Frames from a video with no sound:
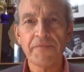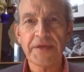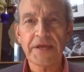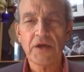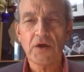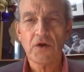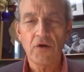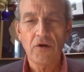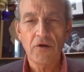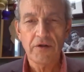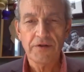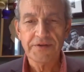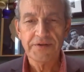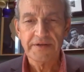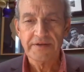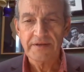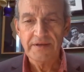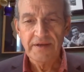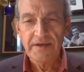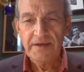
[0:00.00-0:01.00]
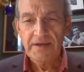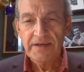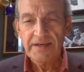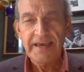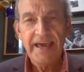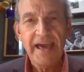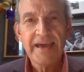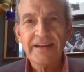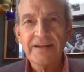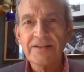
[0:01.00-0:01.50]
They called it
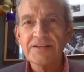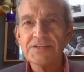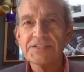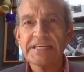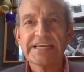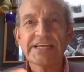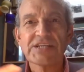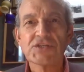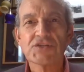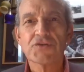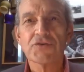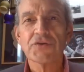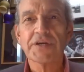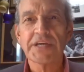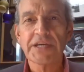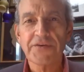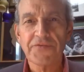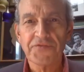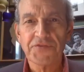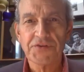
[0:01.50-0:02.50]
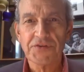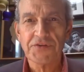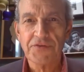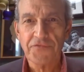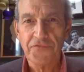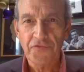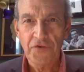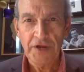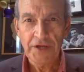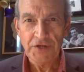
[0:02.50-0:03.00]
Canada's Easter gift to the
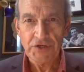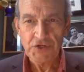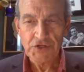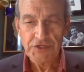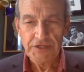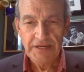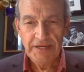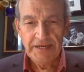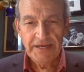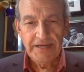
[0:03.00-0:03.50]
French.